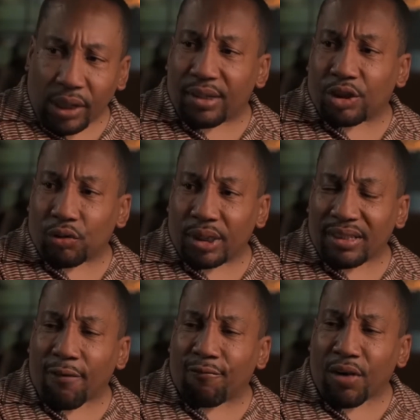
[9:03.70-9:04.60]
"This
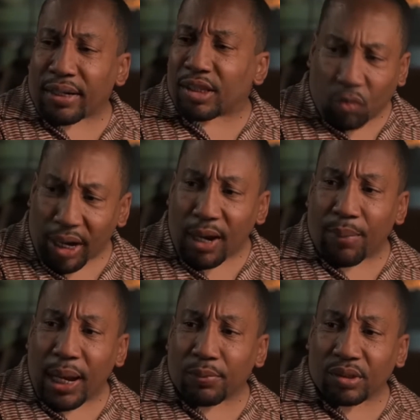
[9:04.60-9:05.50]
business,
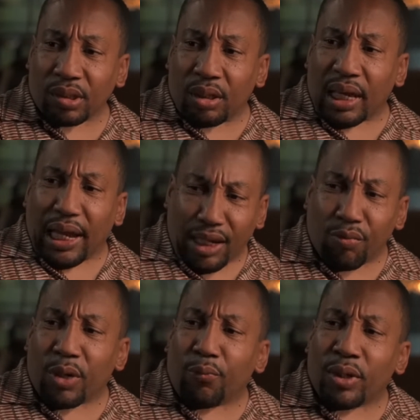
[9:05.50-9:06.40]
it's evil."
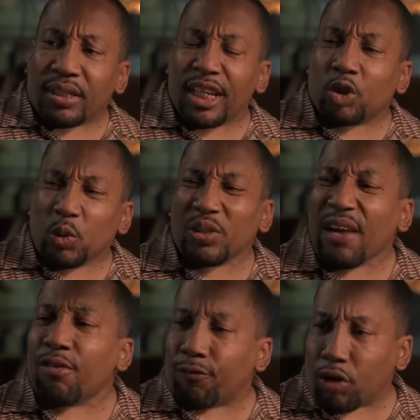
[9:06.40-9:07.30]
He wasn't
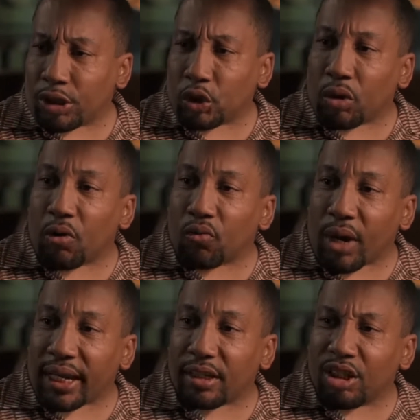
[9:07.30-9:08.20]
joking anymore.
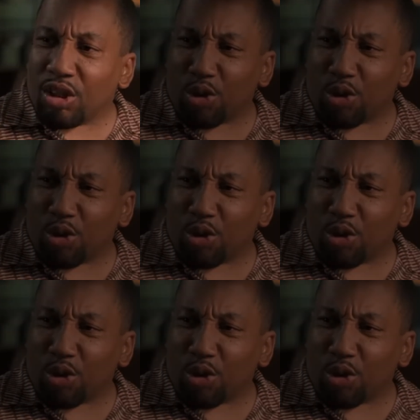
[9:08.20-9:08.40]
In